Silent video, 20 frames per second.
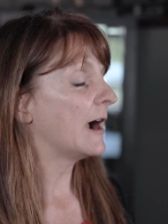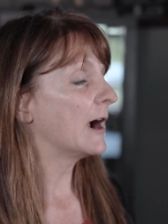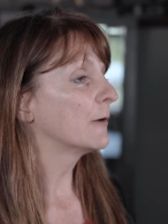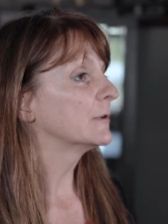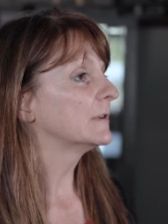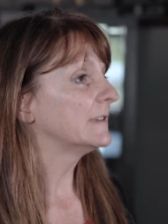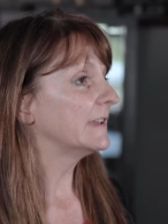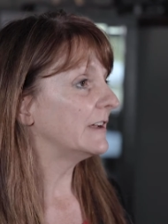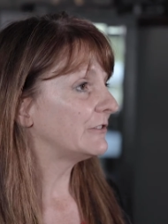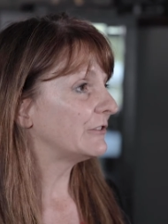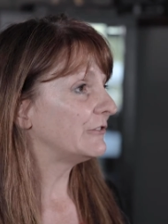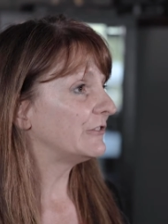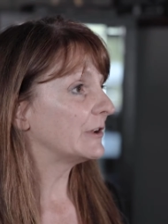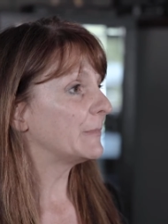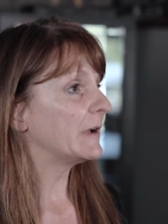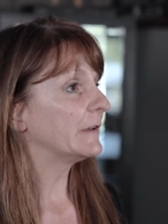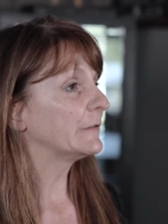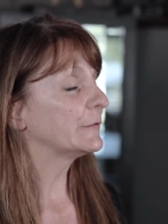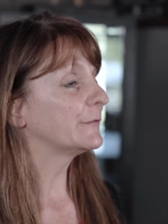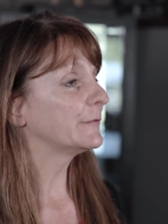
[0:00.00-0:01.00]
our
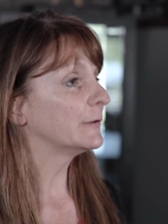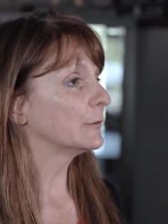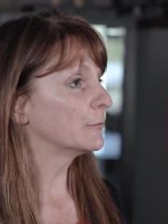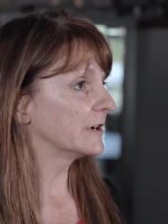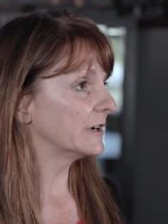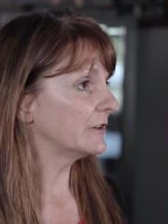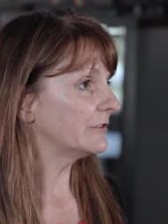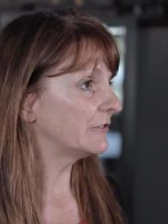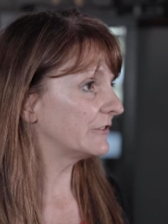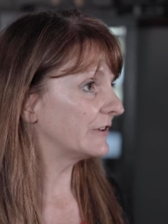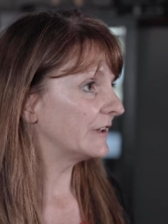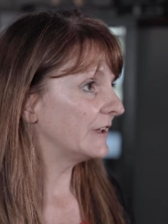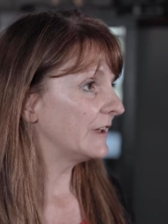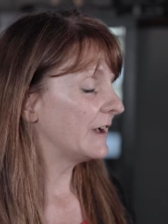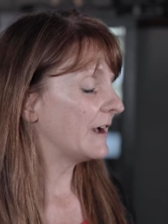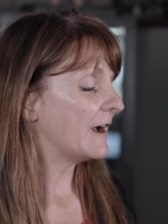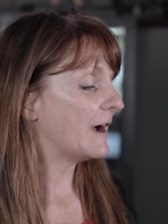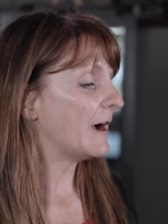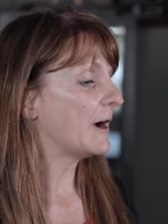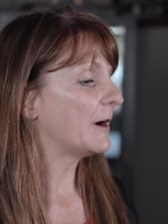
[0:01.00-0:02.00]
relationship has flourished.
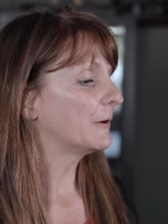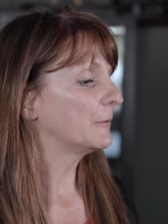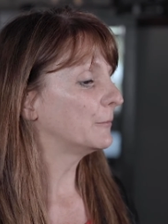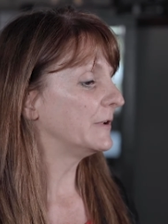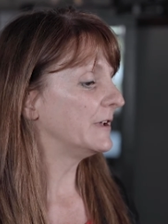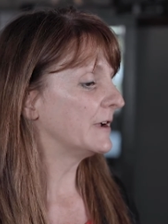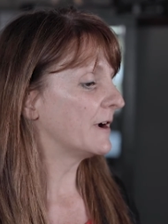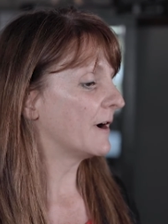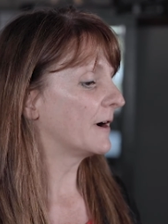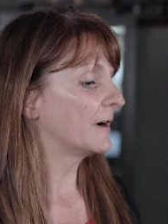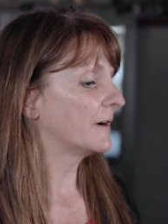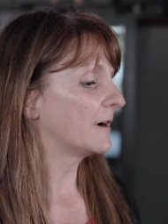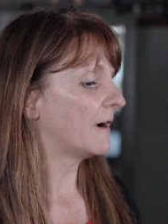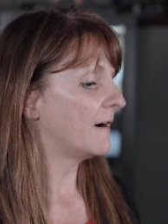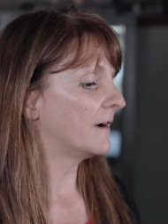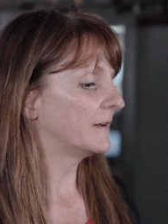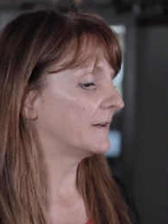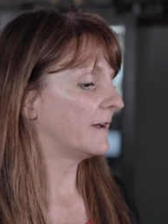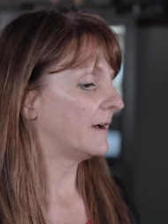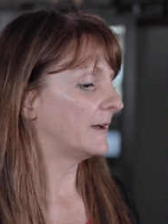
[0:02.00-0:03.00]
Uh, we are
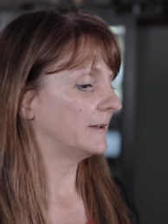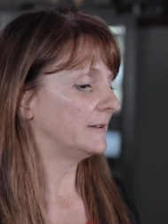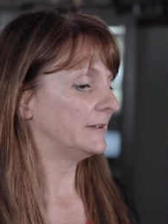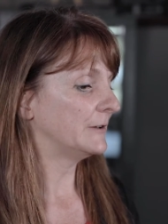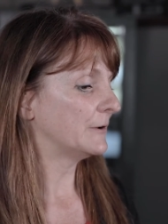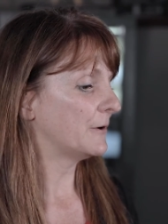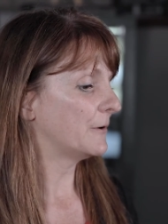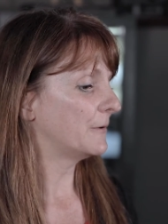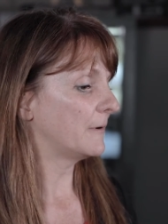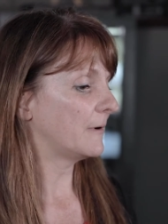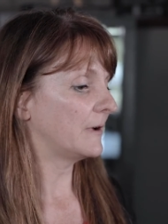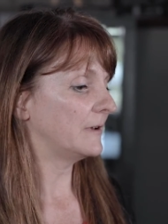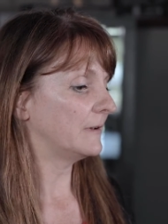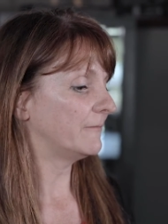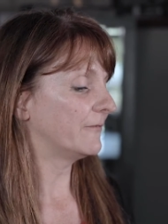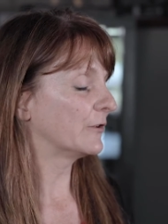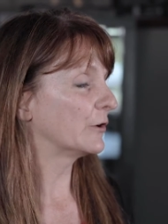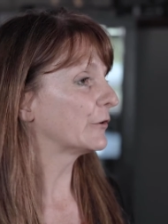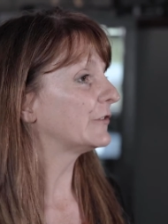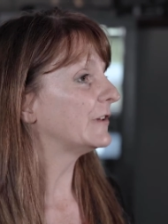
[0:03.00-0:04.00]
on a, you know,
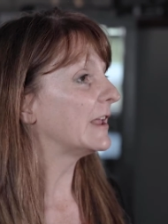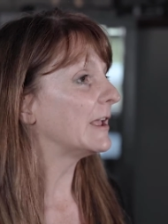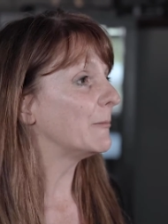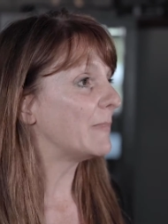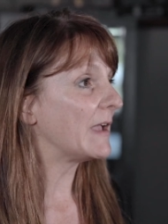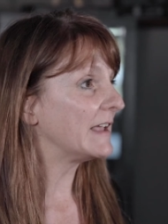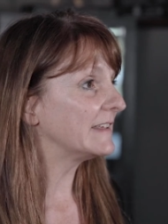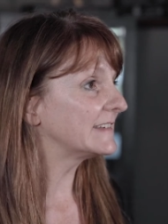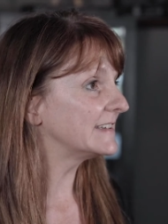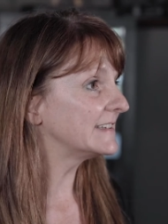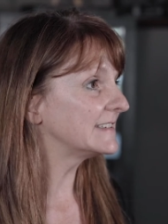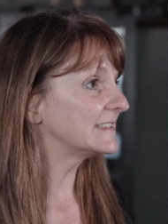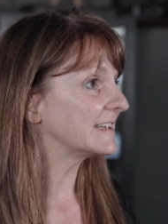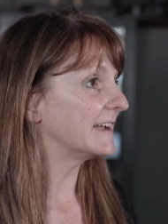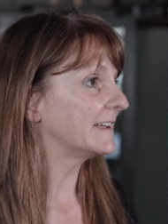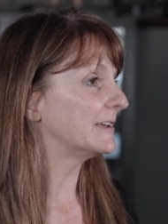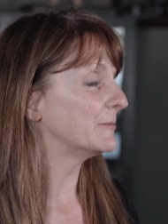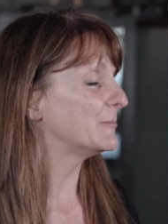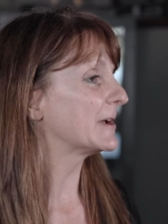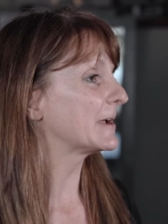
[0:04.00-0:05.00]
first name basis.
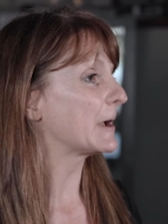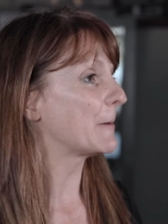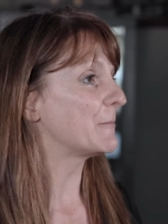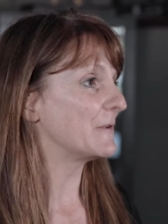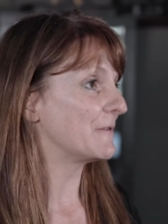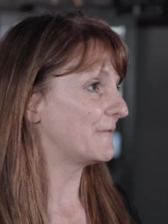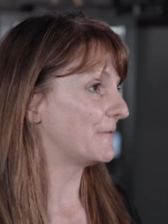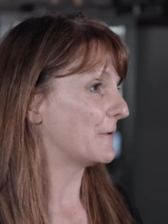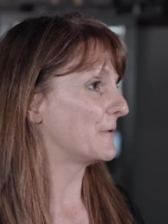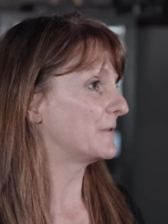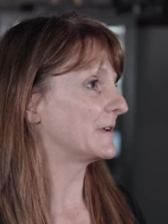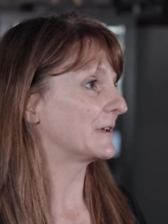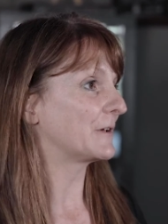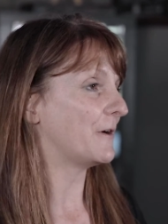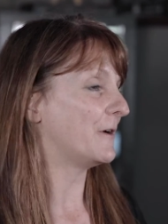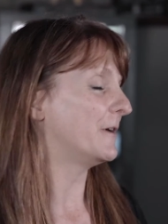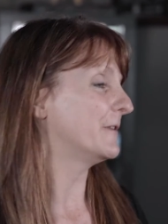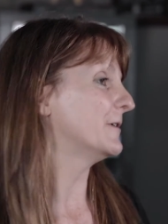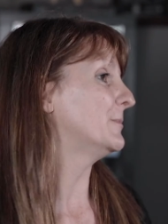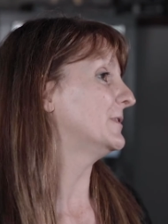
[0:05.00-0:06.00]
I can pick up the phone and
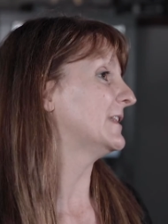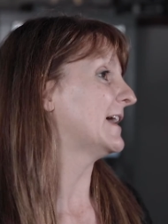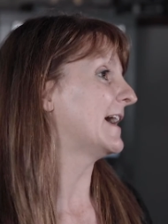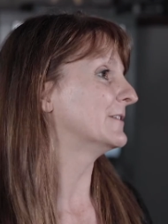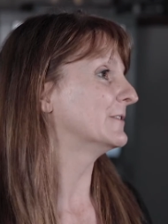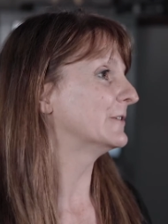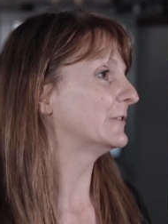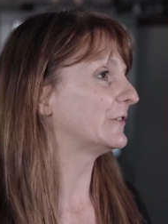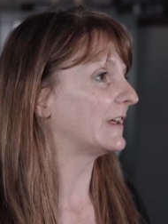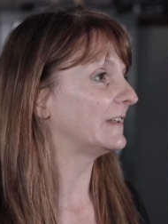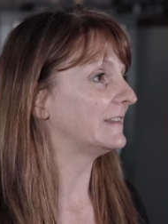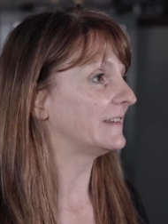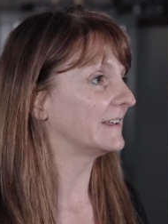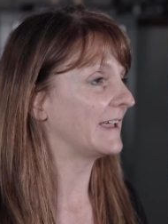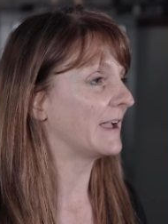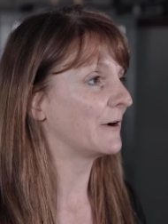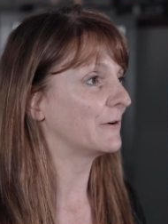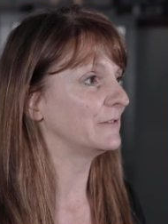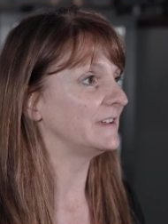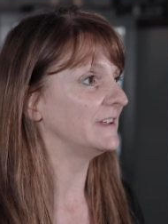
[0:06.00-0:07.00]
call the planners at the
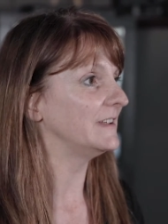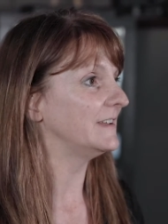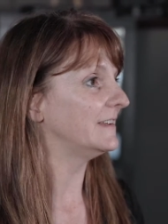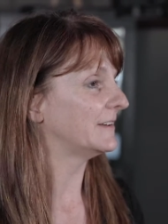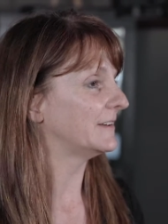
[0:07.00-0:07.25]
county,